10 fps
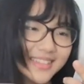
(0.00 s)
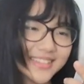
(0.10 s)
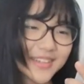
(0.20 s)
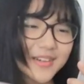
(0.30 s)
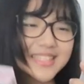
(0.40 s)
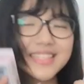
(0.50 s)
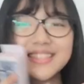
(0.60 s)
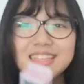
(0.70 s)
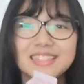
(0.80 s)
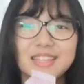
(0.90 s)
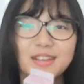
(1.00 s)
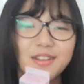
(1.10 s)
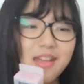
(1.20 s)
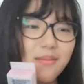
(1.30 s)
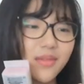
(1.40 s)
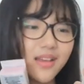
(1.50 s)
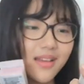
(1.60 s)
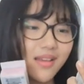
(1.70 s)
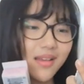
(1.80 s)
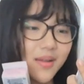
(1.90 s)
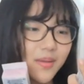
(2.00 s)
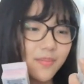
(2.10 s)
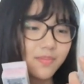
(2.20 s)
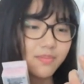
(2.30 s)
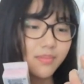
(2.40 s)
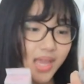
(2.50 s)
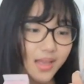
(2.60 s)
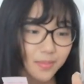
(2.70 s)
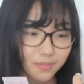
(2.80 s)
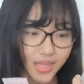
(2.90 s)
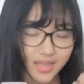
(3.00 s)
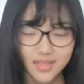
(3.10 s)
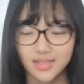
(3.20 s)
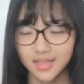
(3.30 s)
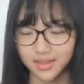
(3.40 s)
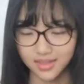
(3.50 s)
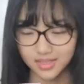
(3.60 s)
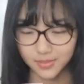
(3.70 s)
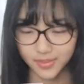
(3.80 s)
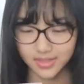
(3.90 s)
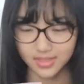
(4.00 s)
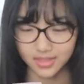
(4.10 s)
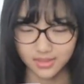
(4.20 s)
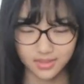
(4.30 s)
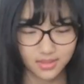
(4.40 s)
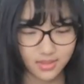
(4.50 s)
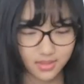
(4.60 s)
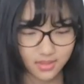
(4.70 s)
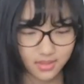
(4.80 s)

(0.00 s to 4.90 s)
No, it's a CC cream makeup base, and this one says